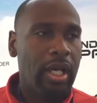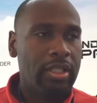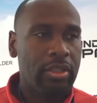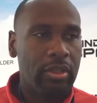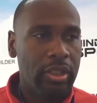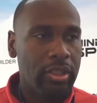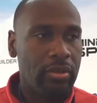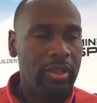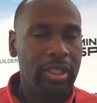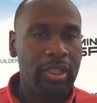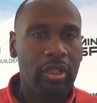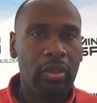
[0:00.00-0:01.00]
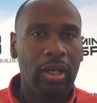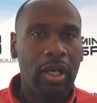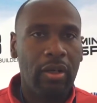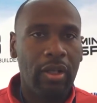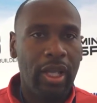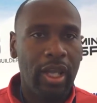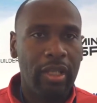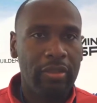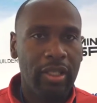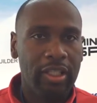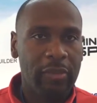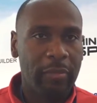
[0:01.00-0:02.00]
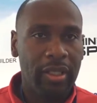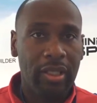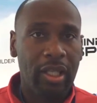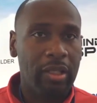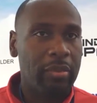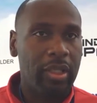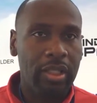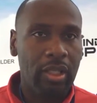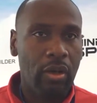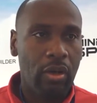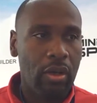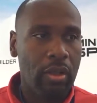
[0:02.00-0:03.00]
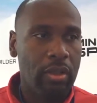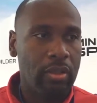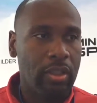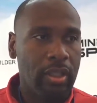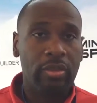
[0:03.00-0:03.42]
I certainly don't need to go out and spend a lot of money on